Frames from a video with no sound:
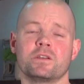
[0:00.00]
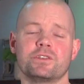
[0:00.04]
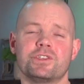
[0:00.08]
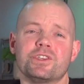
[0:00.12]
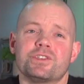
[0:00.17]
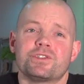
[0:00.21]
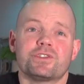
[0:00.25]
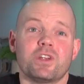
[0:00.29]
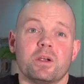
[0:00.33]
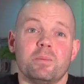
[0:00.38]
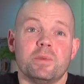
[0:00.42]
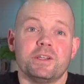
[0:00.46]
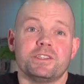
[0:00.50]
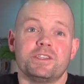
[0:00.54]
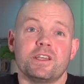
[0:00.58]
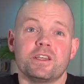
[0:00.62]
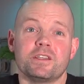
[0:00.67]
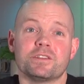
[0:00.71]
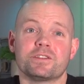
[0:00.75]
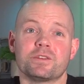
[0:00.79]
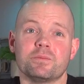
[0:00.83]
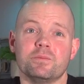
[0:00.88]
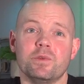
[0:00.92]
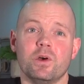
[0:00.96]
Just start by
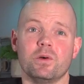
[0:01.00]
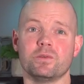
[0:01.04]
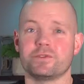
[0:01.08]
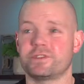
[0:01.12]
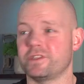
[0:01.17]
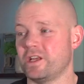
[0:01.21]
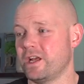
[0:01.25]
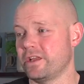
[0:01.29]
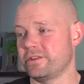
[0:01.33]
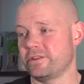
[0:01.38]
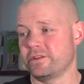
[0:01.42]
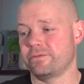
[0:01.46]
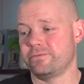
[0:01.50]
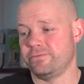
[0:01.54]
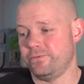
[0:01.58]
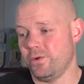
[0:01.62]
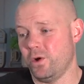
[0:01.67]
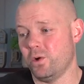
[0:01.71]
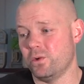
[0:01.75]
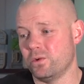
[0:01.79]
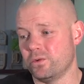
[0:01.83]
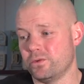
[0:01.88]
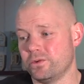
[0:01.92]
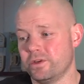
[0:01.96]
taking some notes on the
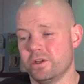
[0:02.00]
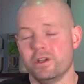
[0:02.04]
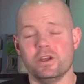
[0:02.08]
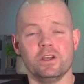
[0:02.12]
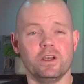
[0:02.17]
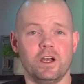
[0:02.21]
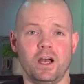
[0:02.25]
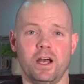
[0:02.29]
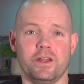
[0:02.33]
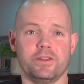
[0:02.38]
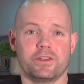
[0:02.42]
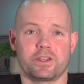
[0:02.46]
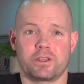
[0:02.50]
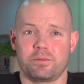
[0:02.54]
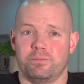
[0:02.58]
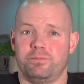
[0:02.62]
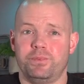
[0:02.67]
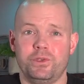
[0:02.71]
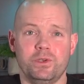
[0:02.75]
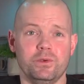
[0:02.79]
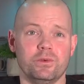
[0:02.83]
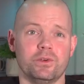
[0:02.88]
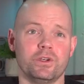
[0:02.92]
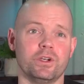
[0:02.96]
phone, on the
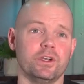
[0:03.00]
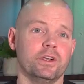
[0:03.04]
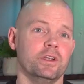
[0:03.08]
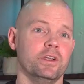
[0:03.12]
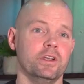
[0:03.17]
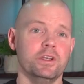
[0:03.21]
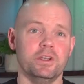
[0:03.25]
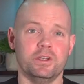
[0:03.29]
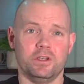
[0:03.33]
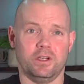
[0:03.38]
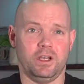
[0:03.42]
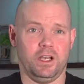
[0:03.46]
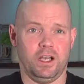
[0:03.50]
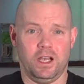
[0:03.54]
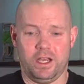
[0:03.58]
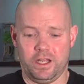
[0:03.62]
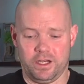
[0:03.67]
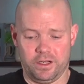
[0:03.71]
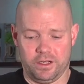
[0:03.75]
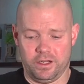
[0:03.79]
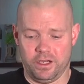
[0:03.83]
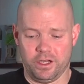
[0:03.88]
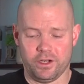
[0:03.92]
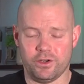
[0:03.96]
computer,
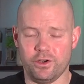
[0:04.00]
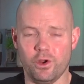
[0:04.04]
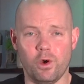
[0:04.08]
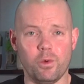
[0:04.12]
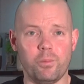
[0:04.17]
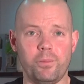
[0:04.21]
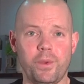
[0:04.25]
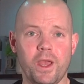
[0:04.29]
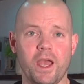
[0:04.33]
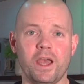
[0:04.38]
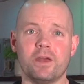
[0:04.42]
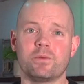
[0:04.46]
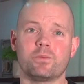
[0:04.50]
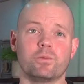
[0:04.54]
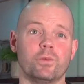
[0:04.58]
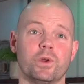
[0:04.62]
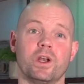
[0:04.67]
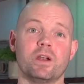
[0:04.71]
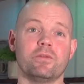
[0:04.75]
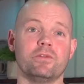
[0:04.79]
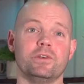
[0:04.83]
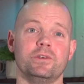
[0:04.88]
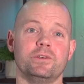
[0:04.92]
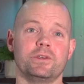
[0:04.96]
on a notepad,
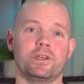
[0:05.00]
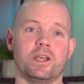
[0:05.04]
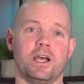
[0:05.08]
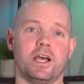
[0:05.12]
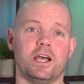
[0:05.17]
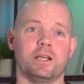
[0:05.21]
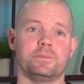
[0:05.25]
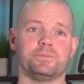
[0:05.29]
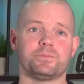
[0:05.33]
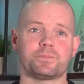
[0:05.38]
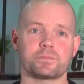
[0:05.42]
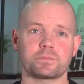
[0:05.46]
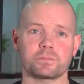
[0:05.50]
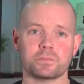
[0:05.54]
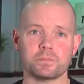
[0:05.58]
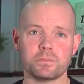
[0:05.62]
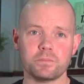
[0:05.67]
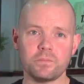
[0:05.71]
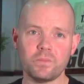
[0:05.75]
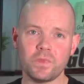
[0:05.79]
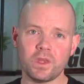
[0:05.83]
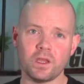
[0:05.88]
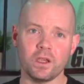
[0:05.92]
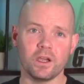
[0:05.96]
whatever you got.
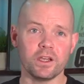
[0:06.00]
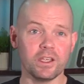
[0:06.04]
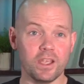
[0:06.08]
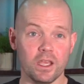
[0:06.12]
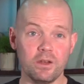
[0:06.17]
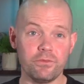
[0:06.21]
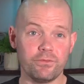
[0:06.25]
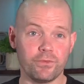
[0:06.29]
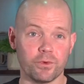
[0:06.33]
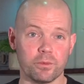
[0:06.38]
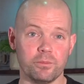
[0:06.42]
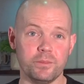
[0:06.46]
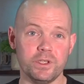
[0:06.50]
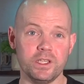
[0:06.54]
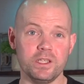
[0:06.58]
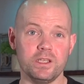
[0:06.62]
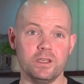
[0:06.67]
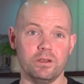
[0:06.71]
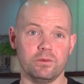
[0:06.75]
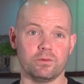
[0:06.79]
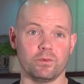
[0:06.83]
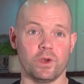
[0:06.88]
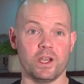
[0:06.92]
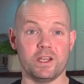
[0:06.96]
Again, for
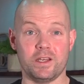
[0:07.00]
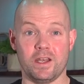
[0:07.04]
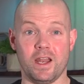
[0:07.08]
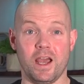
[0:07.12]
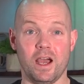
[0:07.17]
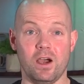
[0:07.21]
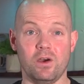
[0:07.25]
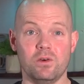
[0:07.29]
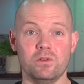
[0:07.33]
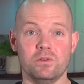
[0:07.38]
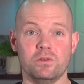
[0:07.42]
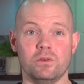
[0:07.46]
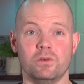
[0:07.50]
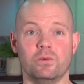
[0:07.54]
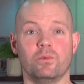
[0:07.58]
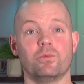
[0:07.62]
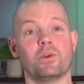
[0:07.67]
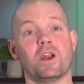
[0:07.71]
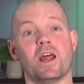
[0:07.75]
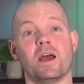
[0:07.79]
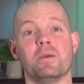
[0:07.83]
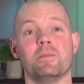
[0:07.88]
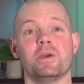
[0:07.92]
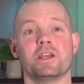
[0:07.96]
me right now,
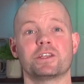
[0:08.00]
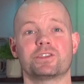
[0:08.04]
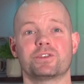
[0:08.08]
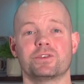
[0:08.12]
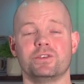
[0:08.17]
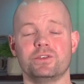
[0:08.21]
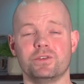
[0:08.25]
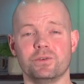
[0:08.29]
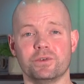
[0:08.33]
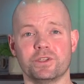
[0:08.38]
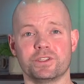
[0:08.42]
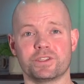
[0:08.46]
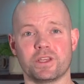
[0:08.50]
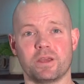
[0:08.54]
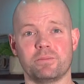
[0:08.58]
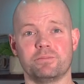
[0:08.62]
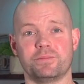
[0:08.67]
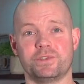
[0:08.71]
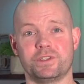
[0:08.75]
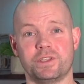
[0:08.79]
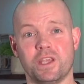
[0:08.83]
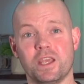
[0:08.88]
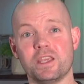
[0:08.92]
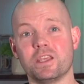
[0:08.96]
what I'm actually doing is
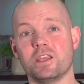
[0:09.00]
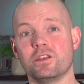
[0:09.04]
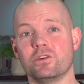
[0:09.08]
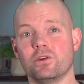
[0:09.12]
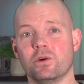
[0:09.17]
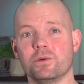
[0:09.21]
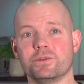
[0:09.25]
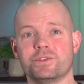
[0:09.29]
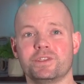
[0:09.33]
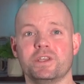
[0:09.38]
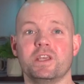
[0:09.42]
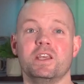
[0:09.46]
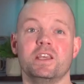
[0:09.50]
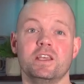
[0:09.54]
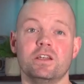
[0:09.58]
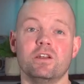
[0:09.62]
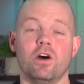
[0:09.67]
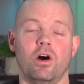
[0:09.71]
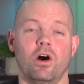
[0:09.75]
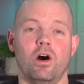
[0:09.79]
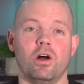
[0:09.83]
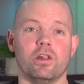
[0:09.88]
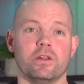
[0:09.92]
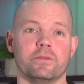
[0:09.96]
I'm taking notes in
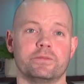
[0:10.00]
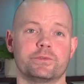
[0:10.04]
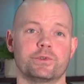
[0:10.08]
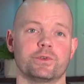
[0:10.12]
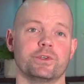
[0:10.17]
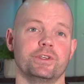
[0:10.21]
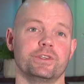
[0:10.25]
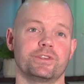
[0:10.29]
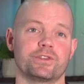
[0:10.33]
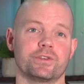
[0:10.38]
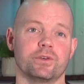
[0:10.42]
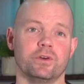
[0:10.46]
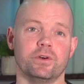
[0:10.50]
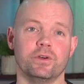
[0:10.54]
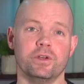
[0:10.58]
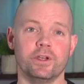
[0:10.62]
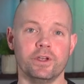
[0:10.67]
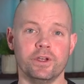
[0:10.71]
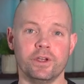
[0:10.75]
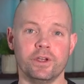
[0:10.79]
Olive Tree. So